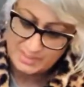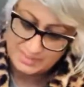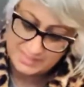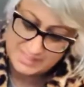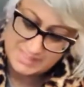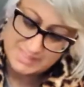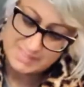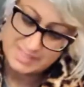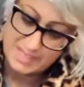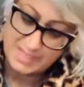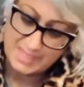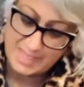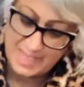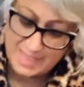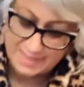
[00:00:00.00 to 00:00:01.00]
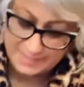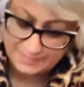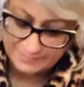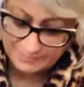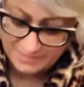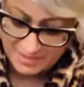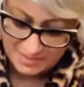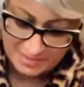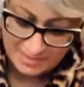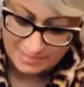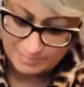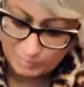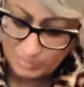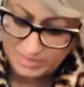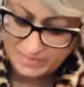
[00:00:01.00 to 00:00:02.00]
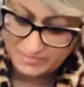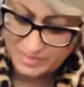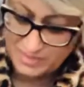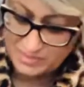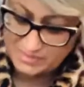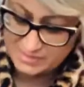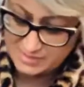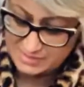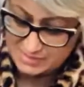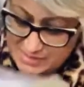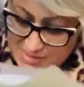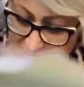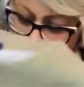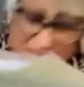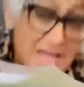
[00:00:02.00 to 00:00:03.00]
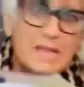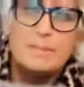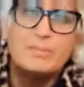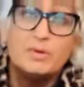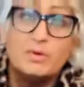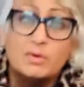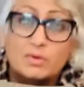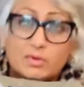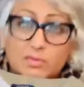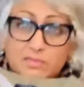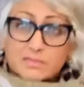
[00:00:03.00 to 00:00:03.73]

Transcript: this is again one of those staple